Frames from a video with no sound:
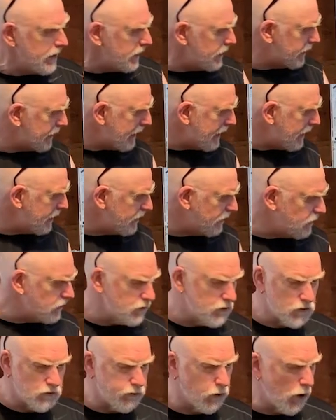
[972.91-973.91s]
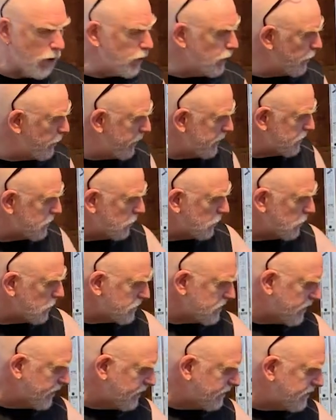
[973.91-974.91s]
You can't use rotary
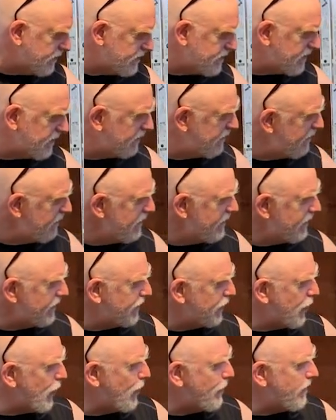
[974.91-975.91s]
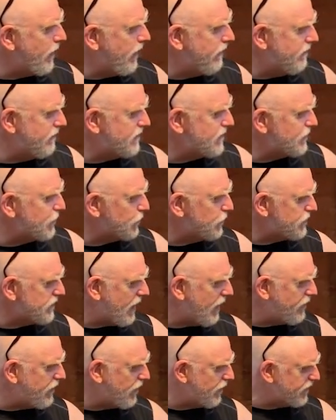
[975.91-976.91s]
tools like this, and you know, this tool's
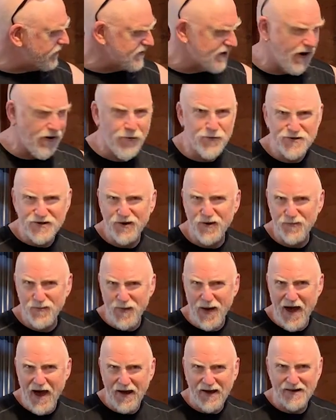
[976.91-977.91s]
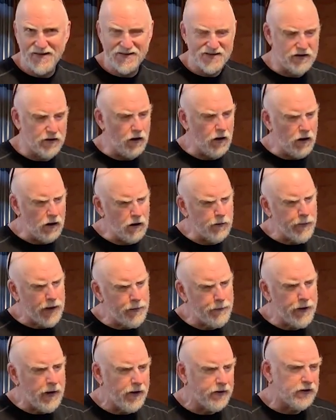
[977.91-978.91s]
out here because I always come back and I say, oh,
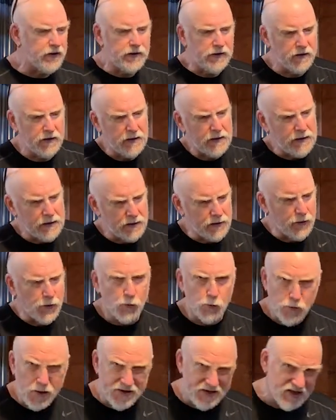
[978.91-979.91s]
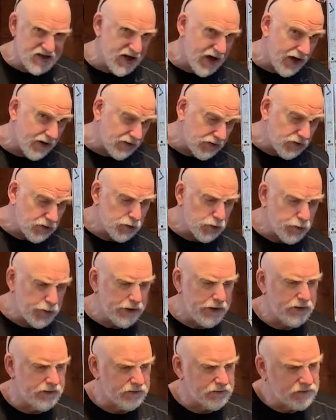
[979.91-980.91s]
maybe I could, you know, rush that a little
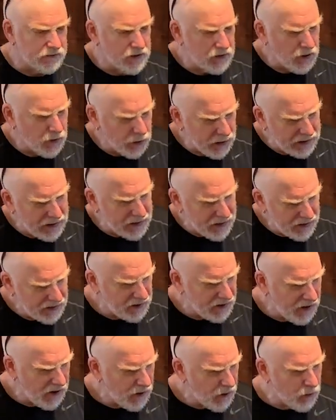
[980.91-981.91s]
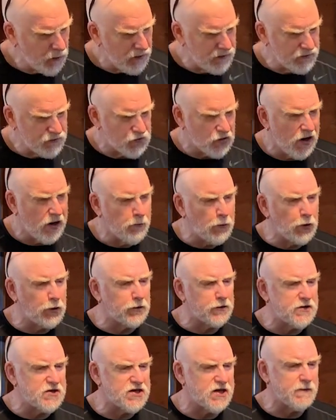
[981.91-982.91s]
bit and, you know, get in there with a Dremel
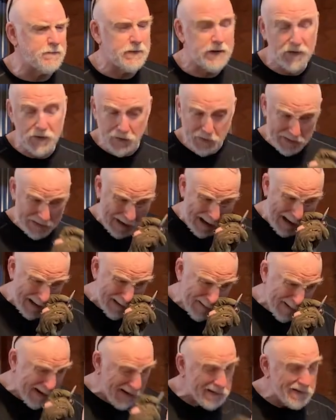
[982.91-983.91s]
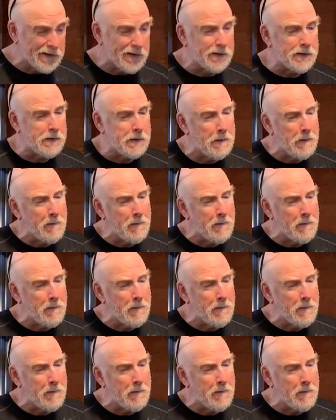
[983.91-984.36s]
or something or a die grinder.